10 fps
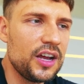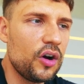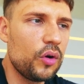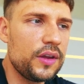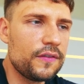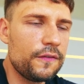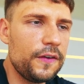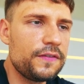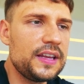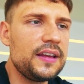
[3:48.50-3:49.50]
or even
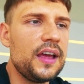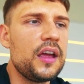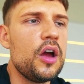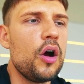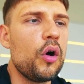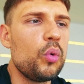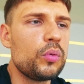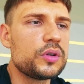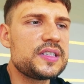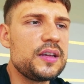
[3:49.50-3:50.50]
15K, or we
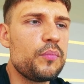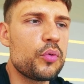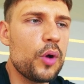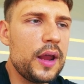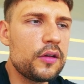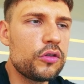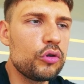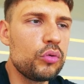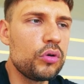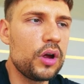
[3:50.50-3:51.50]
will see
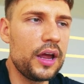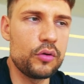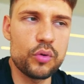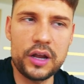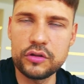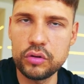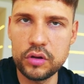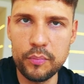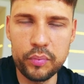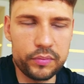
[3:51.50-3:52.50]
breakthrough and run
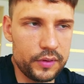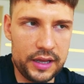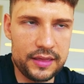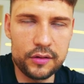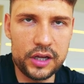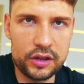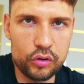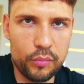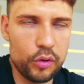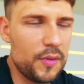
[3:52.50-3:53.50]
to into a
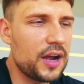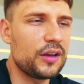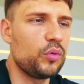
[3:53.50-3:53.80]
bull market?